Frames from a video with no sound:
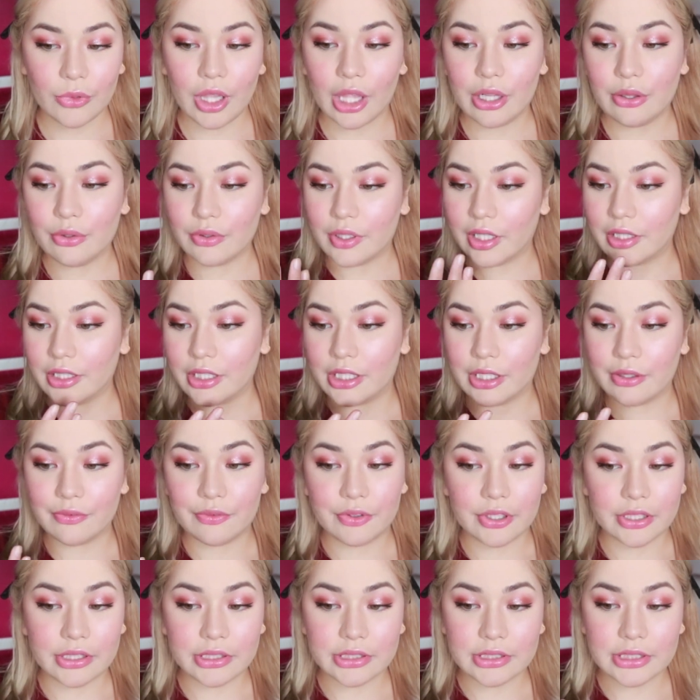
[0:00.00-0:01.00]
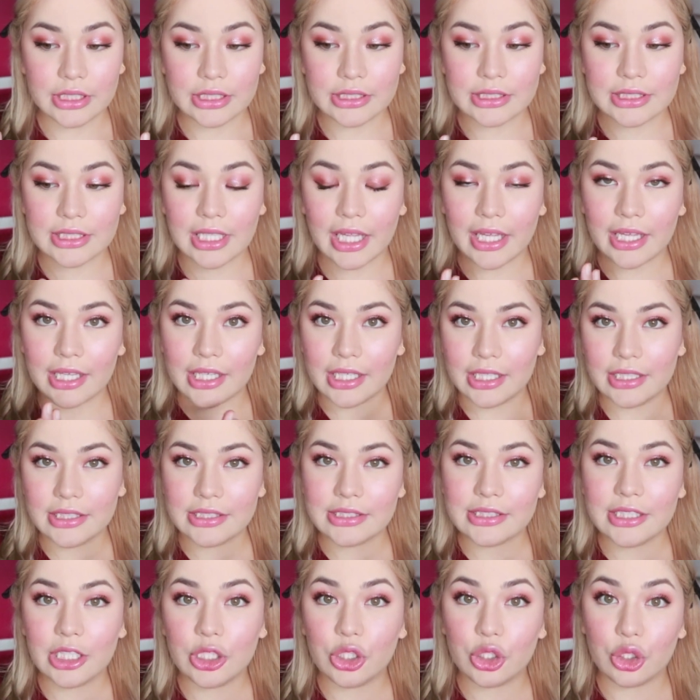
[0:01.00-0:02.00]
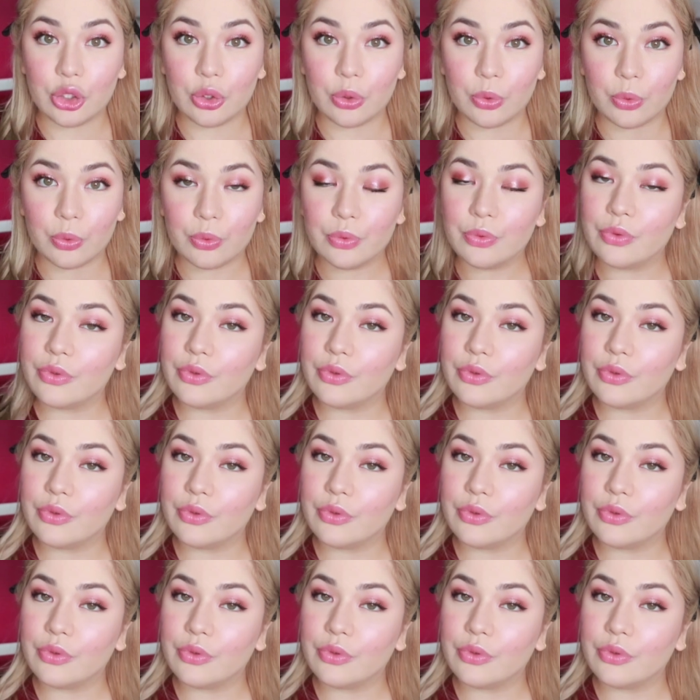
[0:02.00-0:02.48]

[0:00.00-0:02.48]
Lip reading: And look at the difference. It's like instant dew.